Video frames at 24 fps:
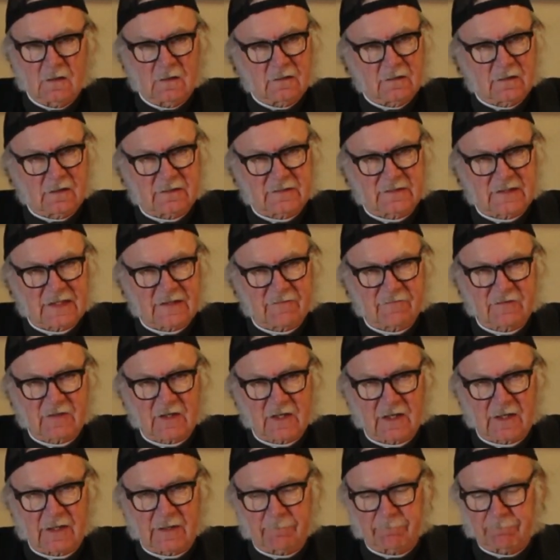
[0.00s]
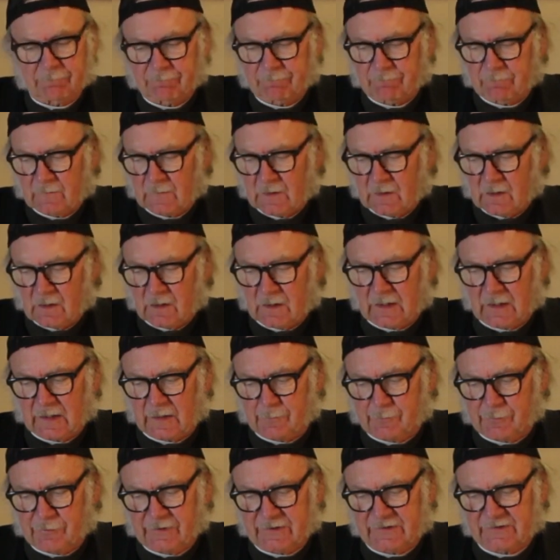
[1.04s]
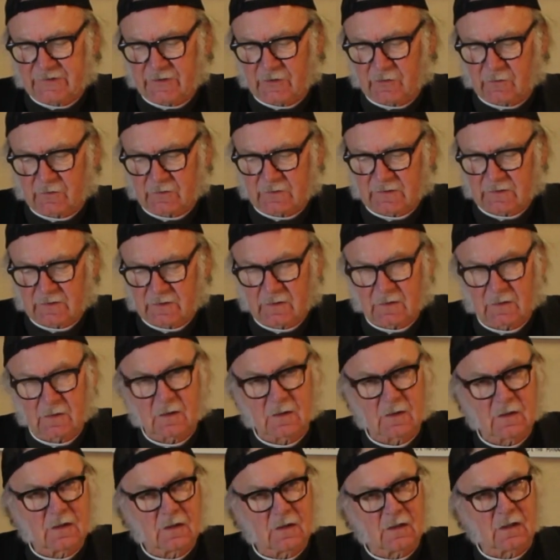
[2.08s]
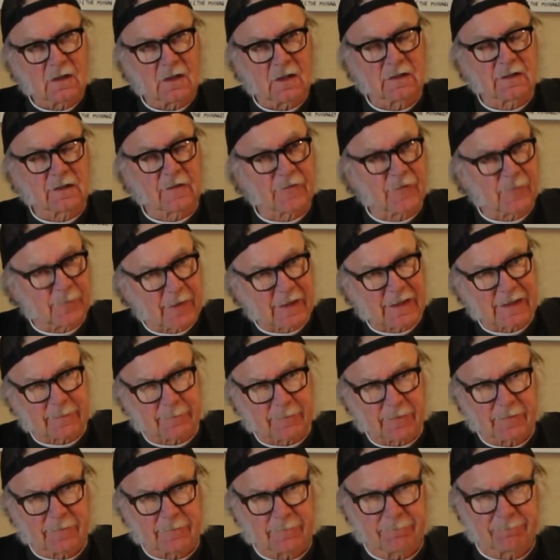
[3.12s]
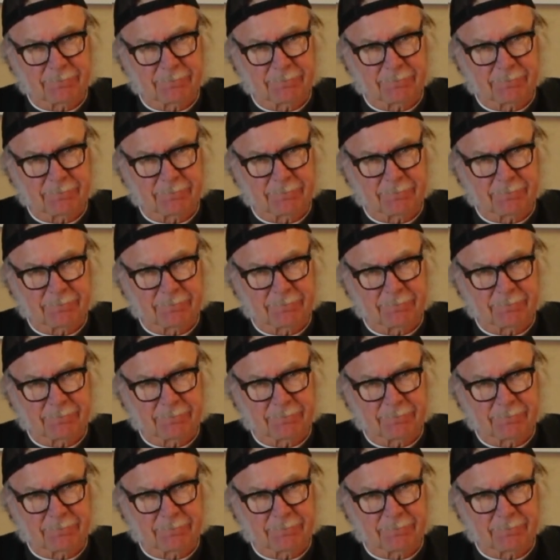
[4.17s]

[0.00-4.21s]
To save time, I pre-soaked another pipe.